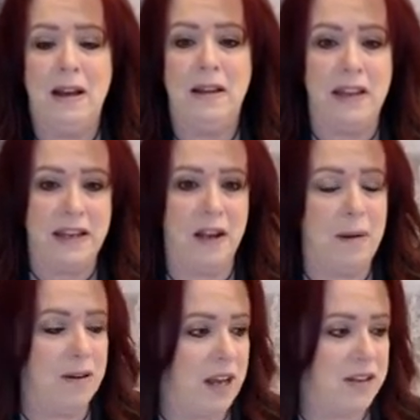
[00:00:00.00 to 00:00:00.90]
Thinking
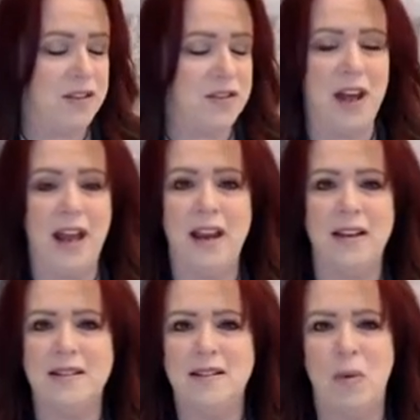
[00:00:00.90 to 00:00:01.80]
about yesterday
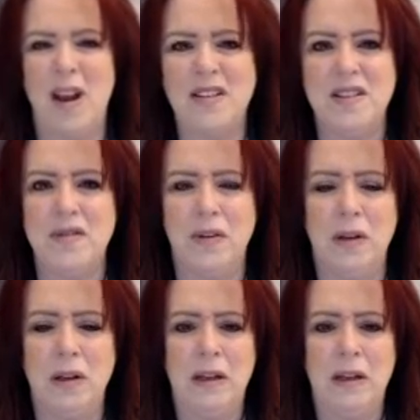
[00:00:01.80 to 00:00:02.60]
is wasteful